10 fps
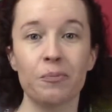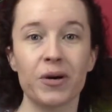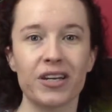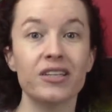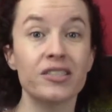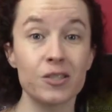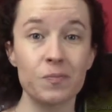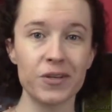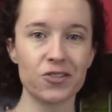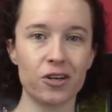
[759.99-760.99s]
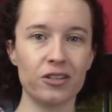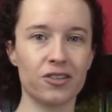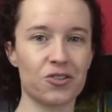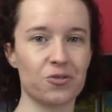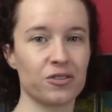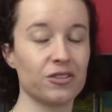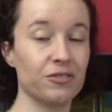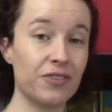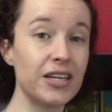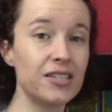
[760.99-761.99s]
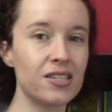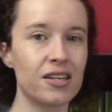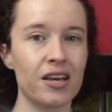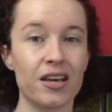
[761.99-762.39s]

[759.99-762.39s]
but it is based on a historical event.